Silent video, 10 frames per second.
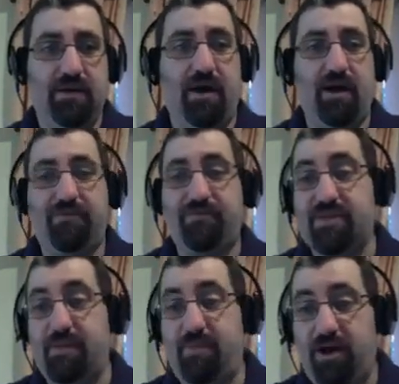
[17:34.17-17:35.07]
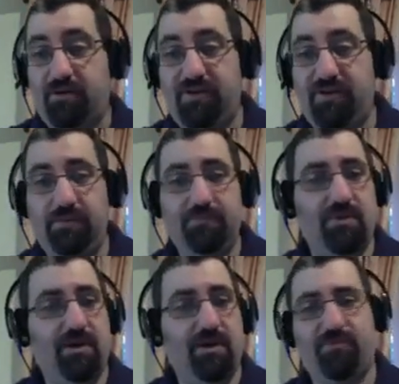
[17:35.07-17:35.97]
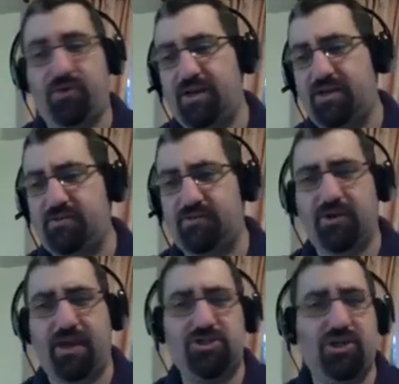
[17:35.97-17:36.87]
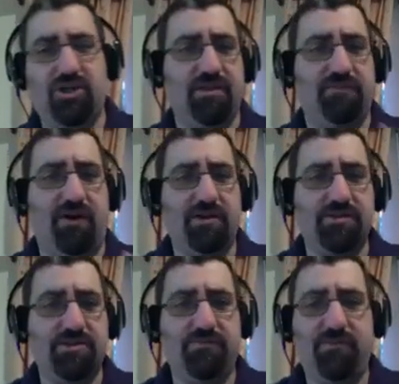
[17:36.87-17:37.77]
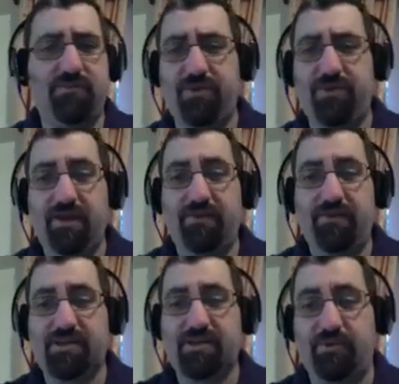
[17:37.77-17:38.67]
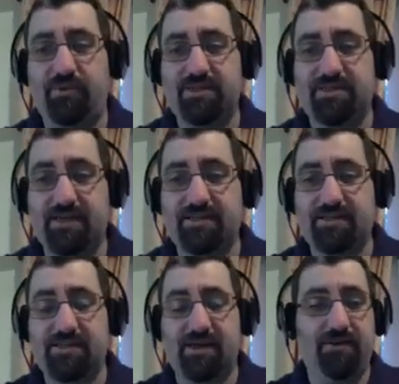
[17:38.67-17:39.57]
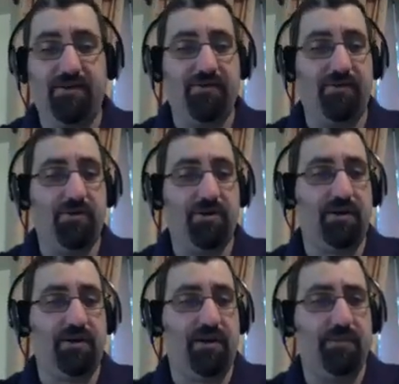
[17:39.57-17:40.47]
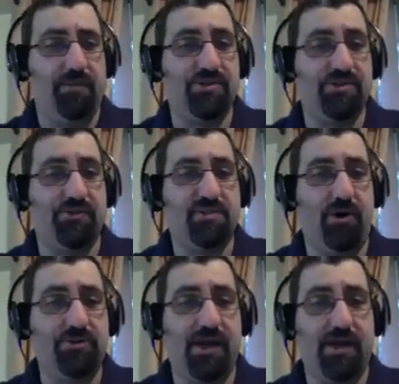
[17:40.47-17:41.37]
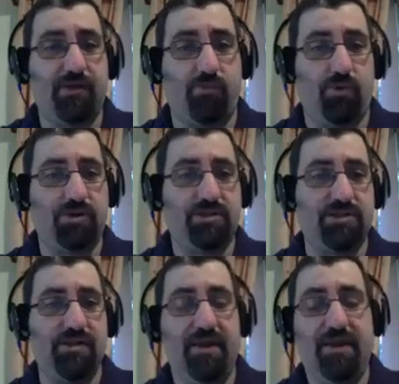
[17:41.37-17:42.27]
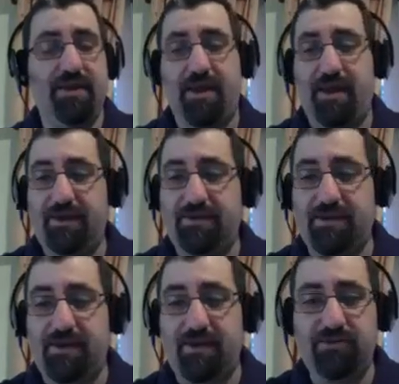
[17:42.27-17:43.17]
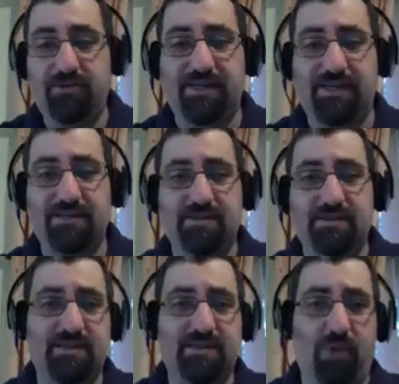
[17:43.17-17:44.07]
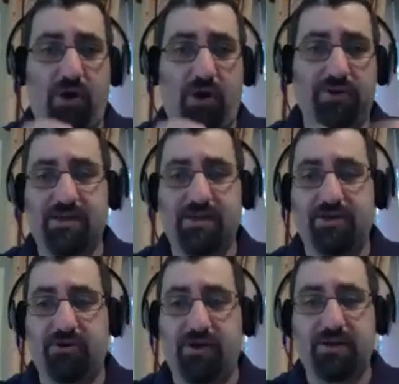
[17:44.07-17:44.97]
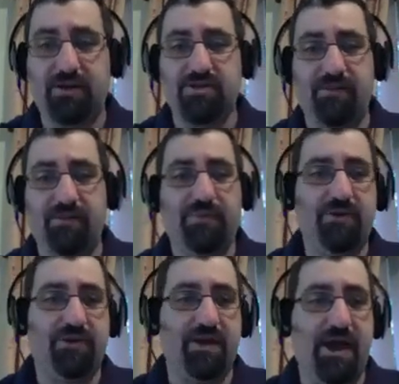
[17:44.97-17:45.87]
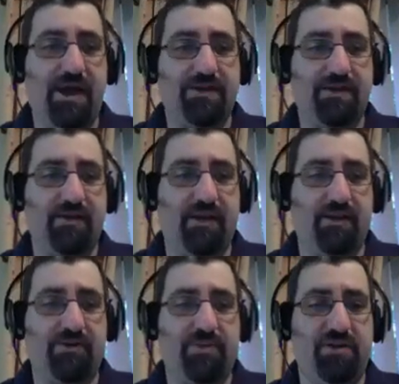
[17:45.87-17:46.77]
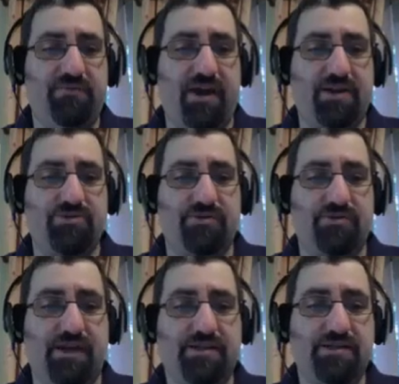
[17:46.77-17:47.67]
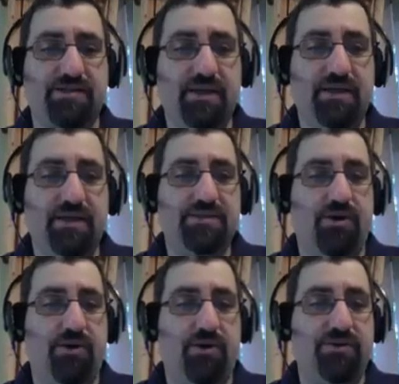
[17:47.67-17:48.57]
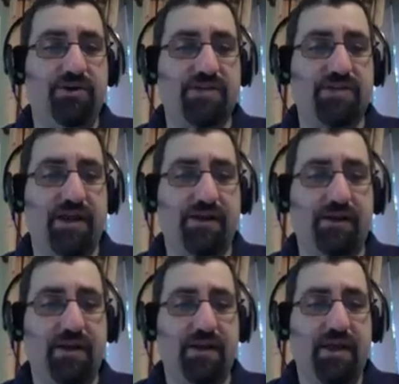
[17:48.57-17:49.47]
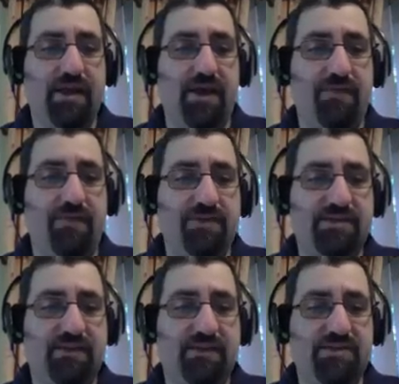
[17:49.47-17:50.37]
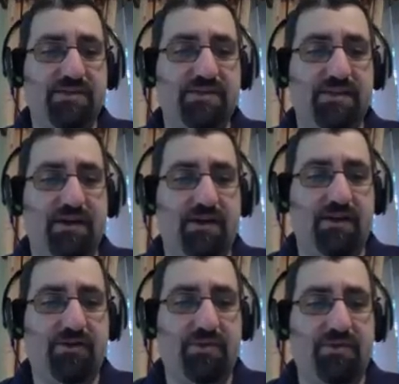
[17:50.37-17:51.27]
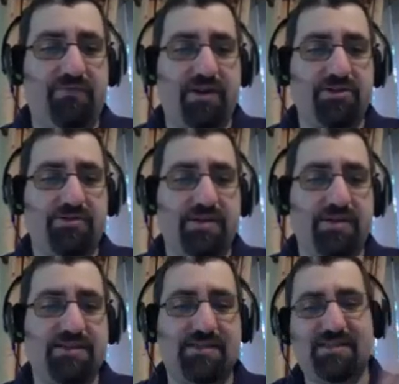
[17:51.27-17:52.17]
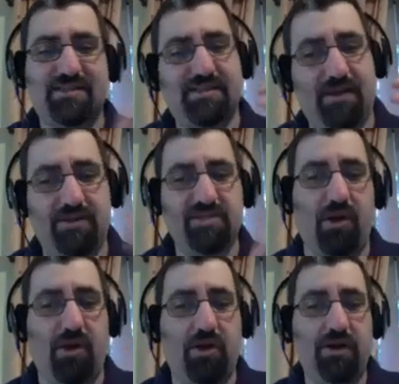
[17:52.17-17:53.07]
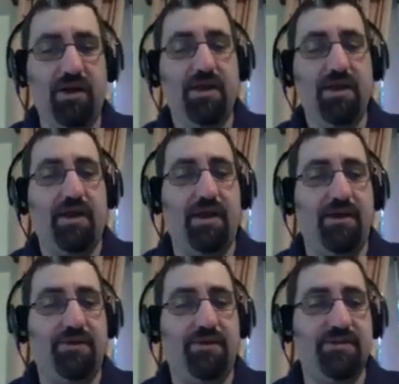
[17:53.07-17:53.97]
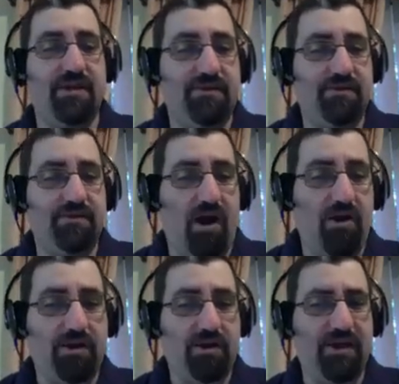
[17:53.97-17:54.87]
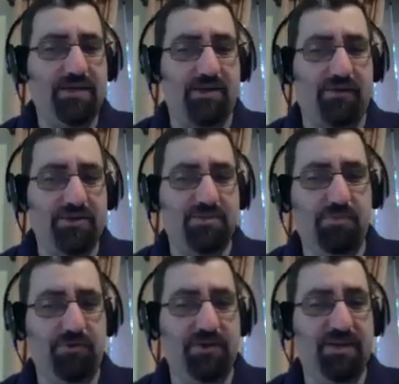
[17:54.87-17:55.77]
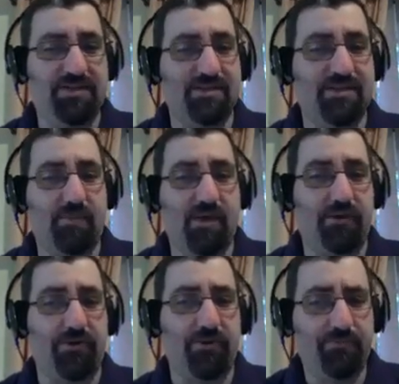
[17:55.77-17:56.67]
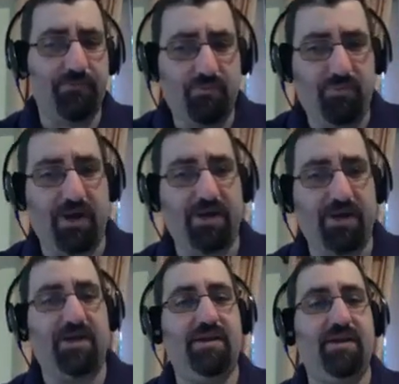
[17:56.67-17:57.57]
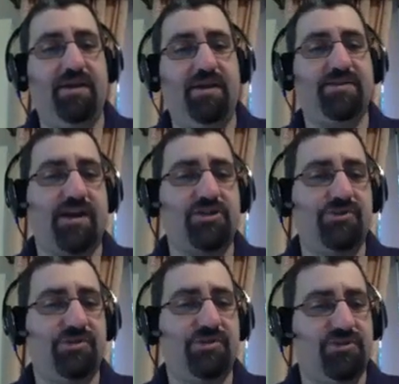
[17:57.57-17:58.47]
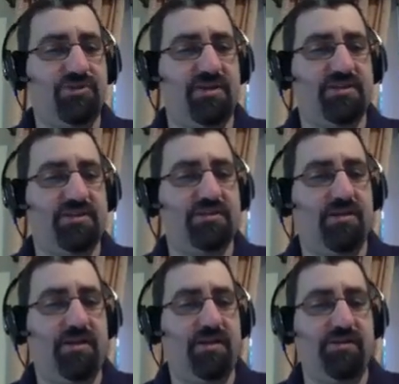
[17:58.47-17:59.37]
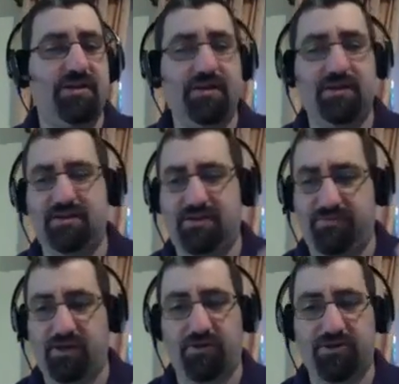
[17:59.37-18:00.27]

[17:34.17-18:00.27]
For typography, if we're going to look at changing the fonts and so forth, there's a couple of these tags inside here that work. So the small tag works, and using small inside your headings, you can add a little bit of extra text. So here's a heading, and this gives us a little bit of extra text, slightly smaller. And in our case on this Moodle, it's the same color, but it's actually supposed to be a slightly different color.